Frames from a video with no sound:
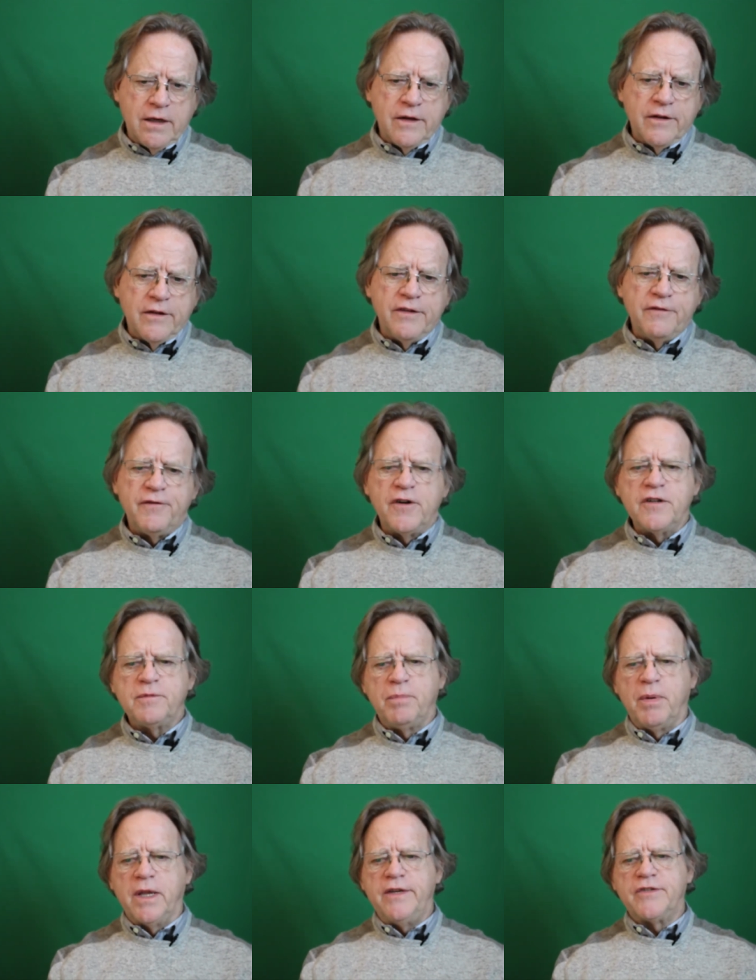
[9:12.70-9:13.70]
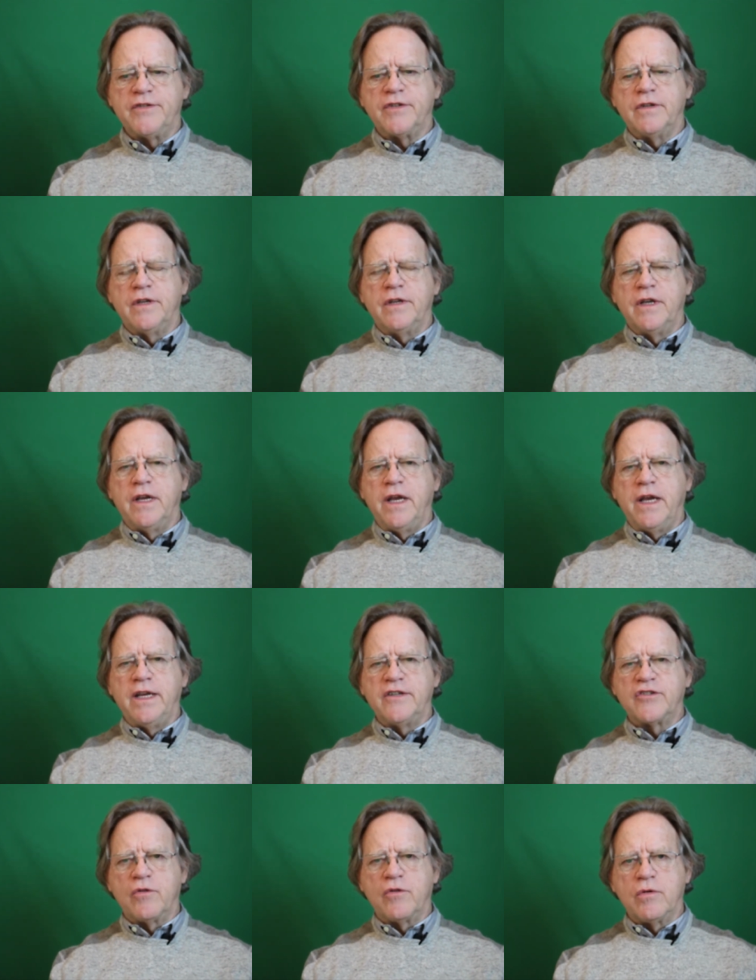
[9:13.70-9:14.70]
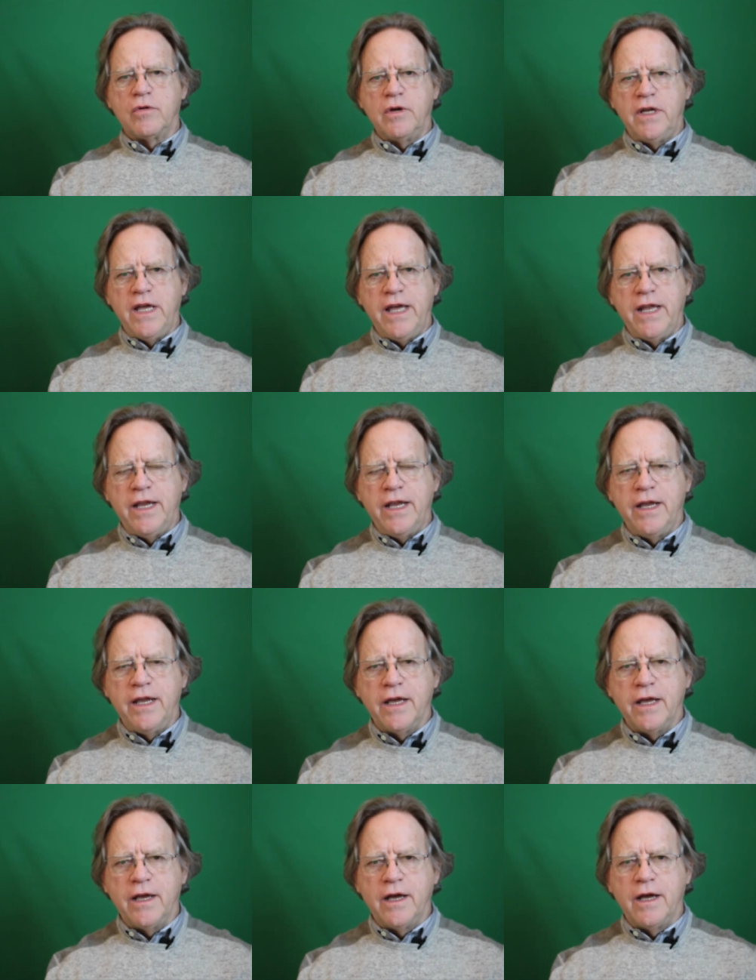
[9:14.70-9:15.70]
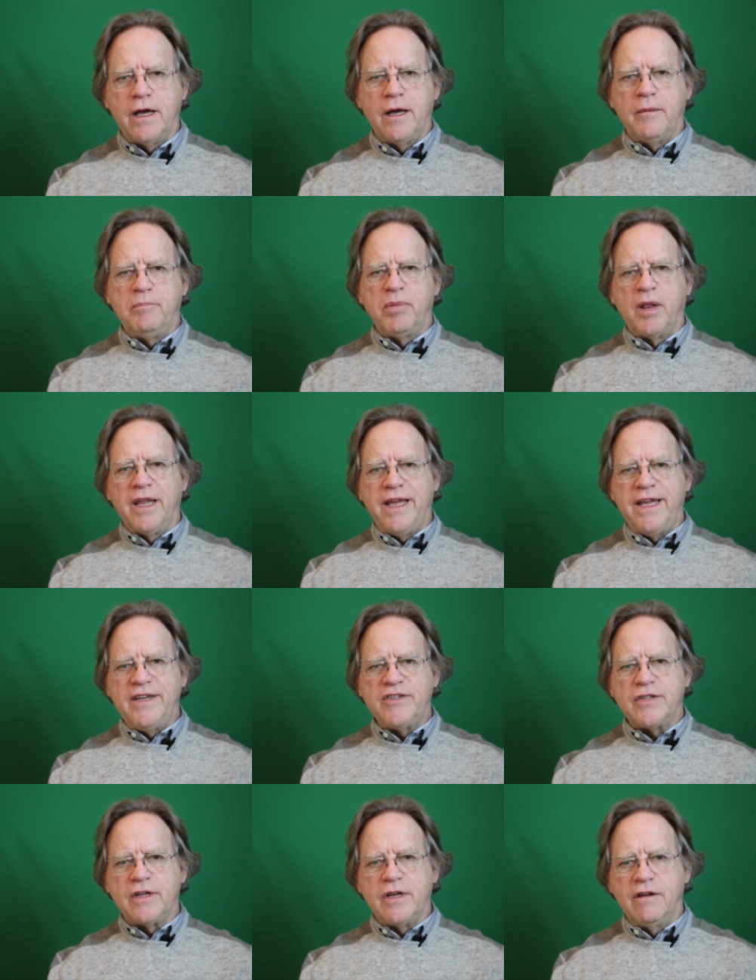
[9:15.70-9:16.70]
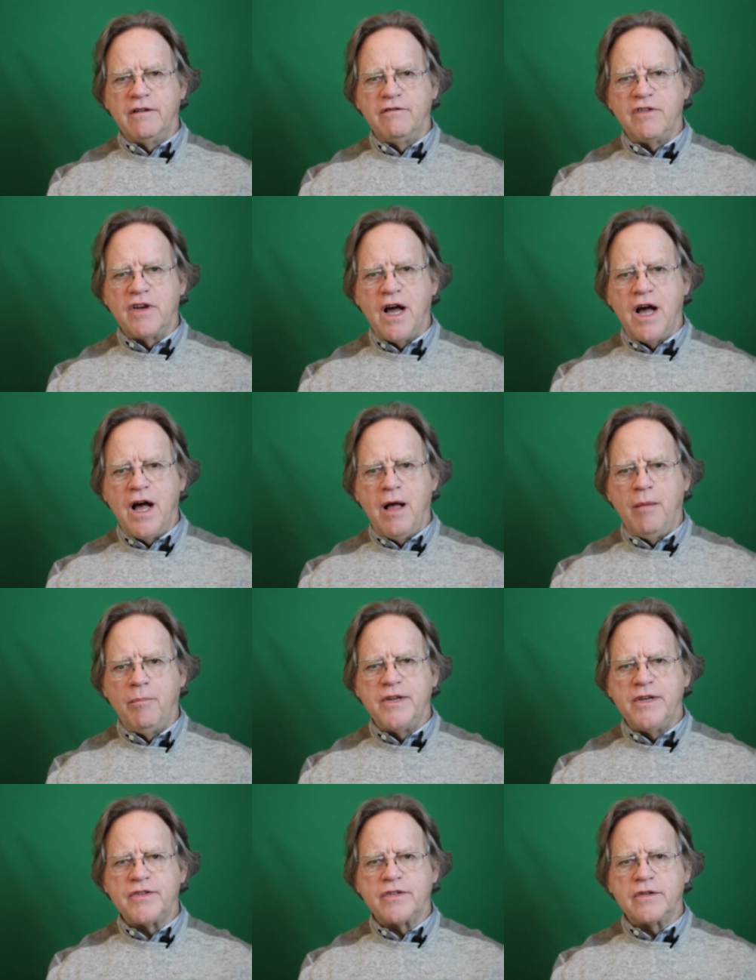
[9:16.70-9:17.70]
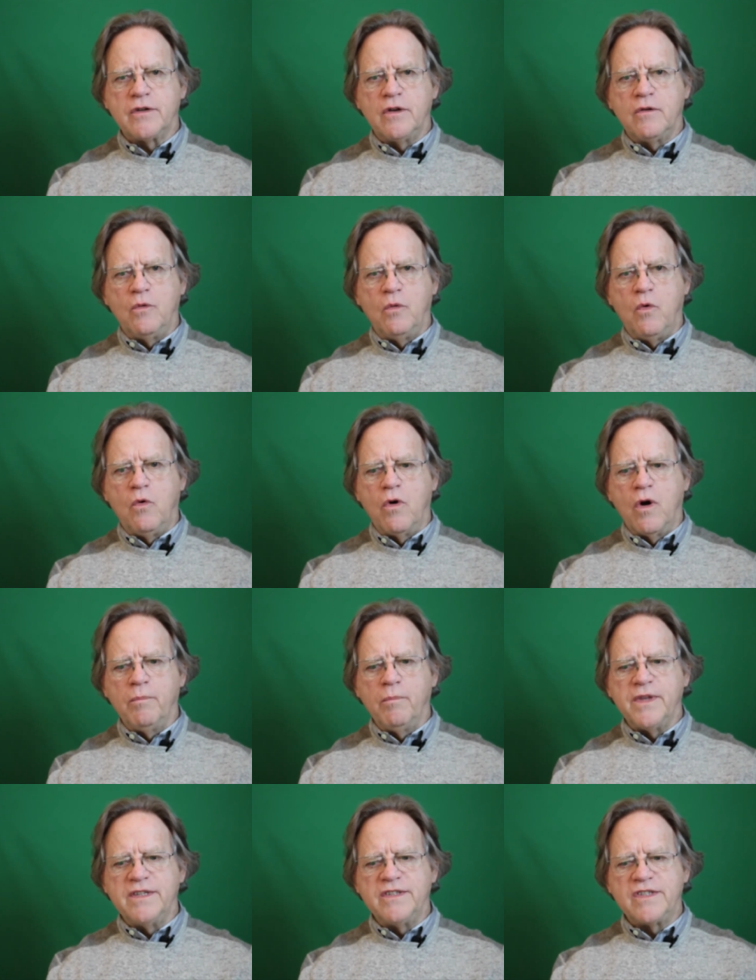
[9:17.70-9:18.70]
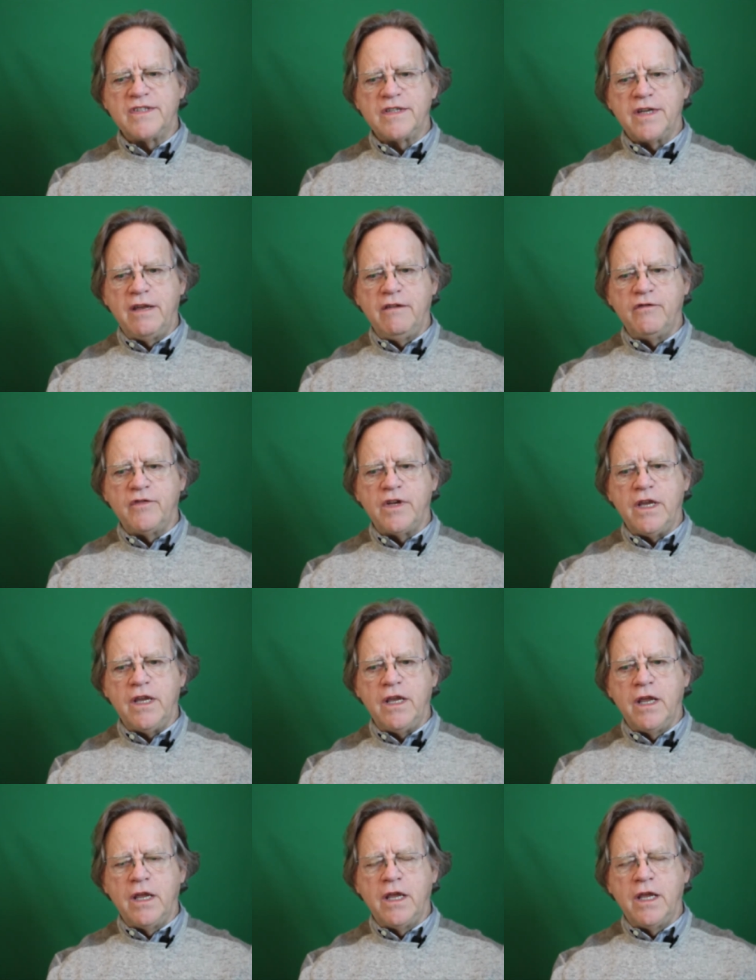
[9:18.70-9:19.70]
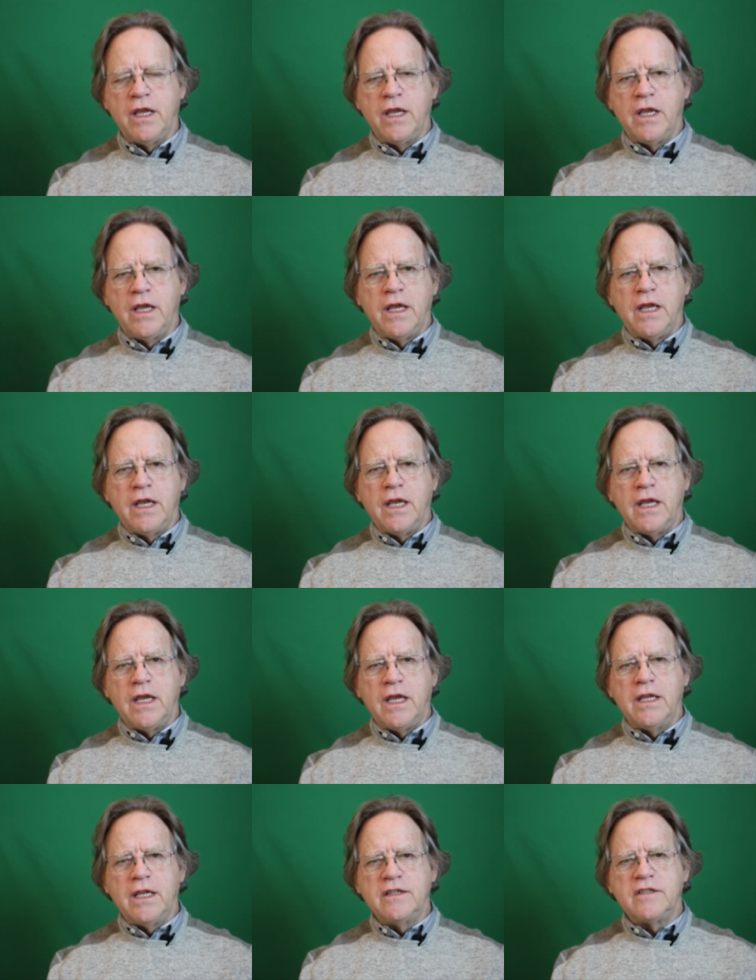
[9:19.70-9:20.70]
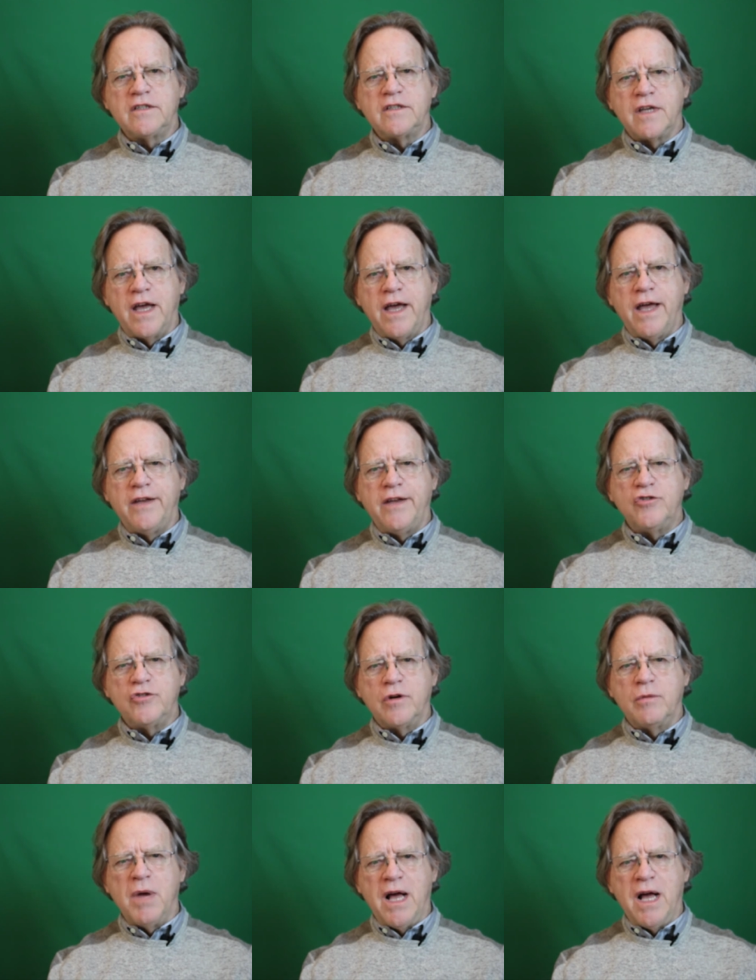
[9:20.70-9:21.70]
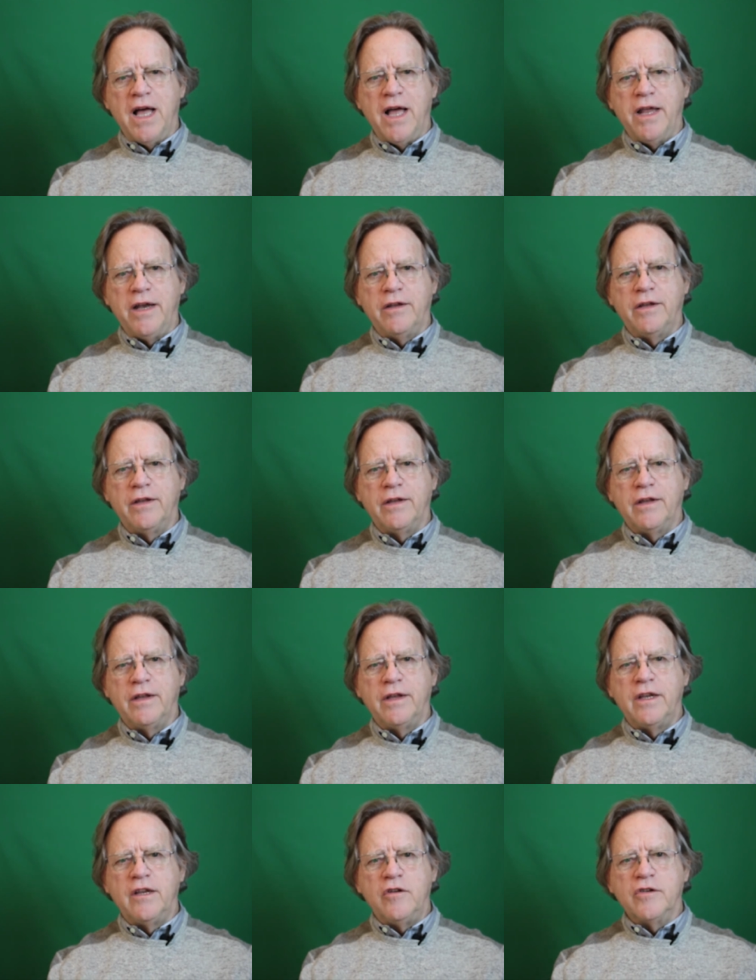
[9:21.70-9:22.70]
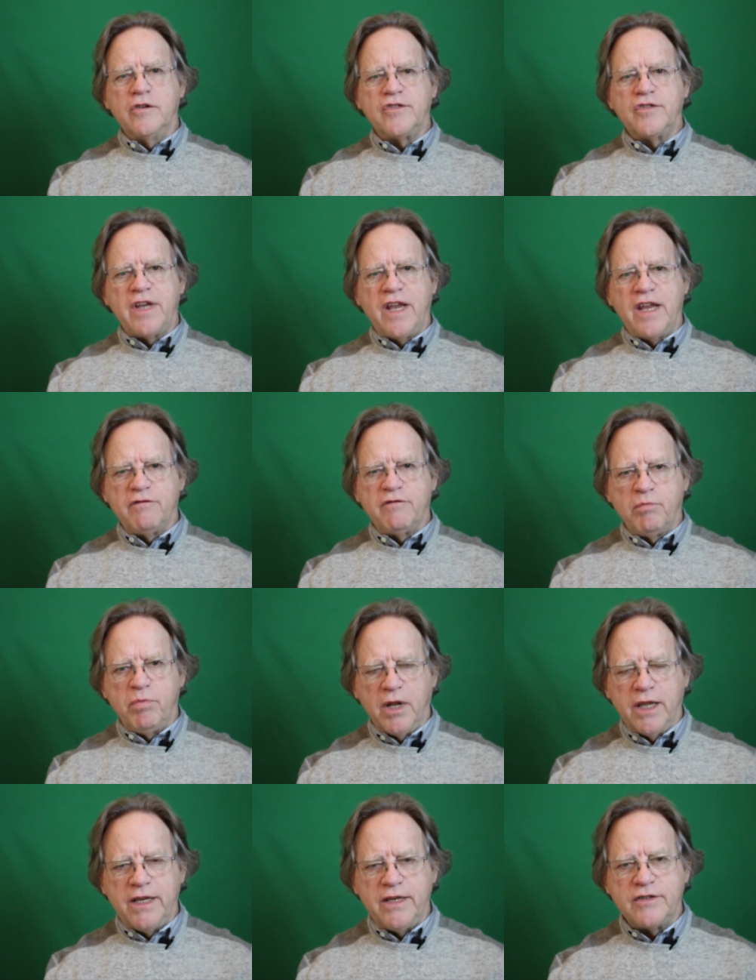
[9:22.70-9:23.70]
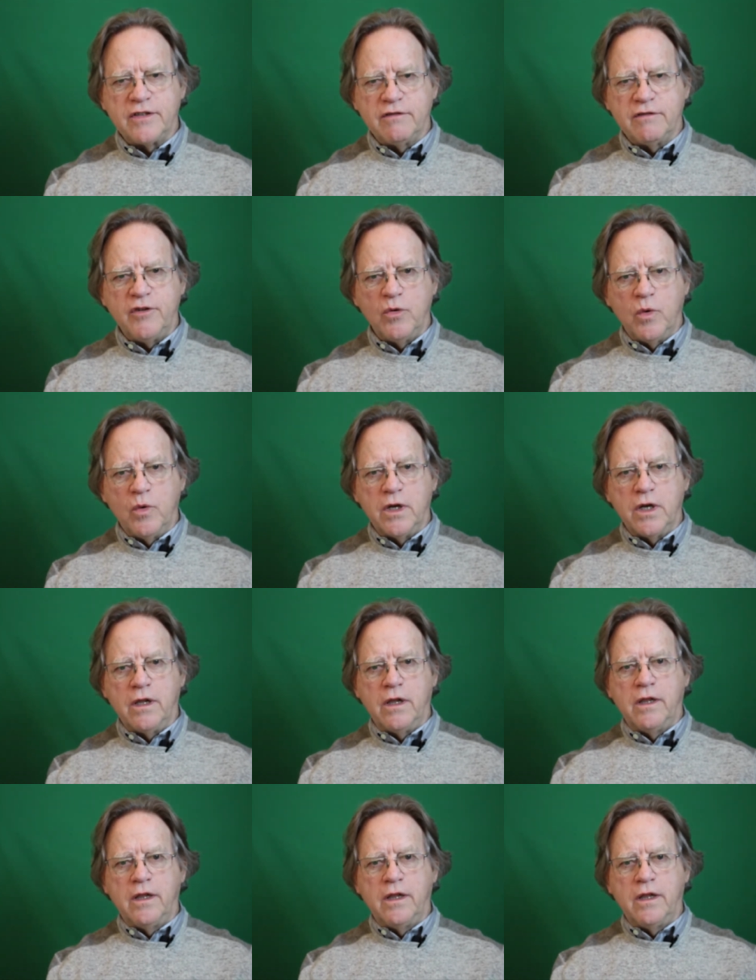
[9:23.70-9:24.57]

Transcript: the first place is creating a place of calmness, warmth, and safety inside your mind, your safe place, if you will.